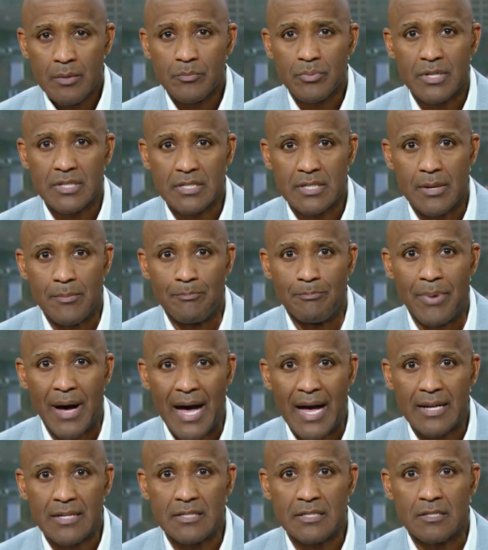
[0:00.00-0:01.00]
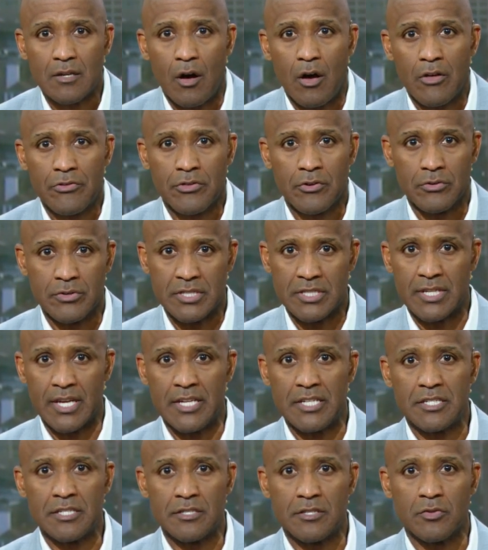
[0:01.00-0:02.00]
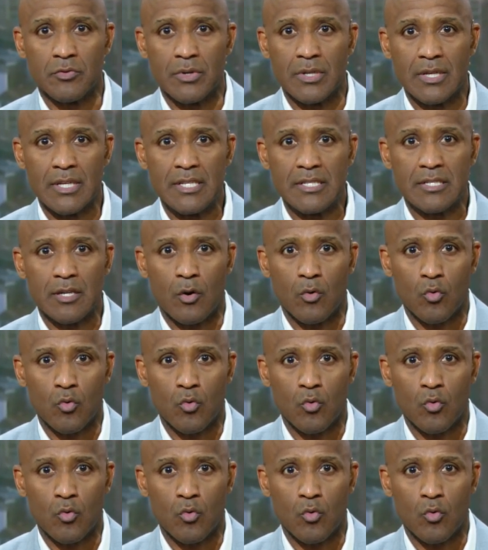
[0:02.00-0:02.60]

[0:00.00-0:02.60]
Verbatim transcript: President Biden's authorization to release a